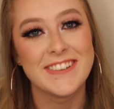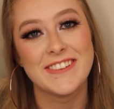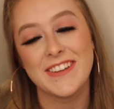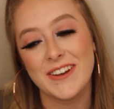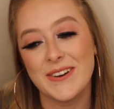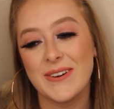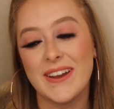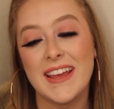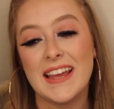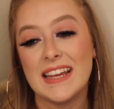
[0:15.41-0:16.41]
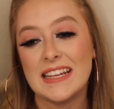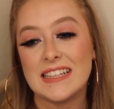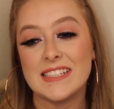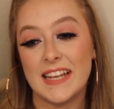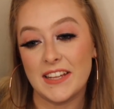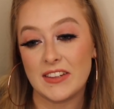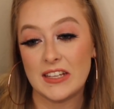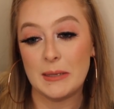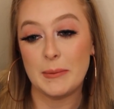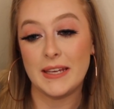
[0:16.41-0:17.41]
So today's
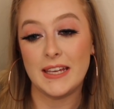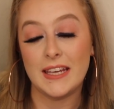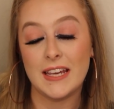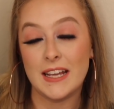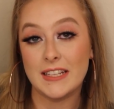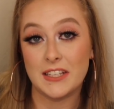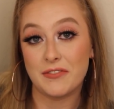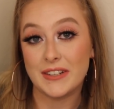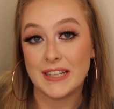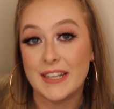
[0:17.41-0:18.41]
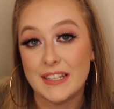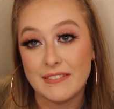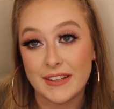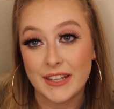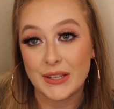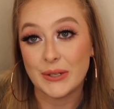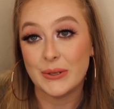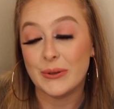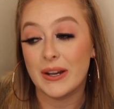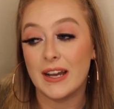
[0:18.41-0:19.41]
gonna be a different kind of
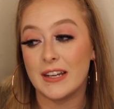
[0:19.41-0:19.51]
video.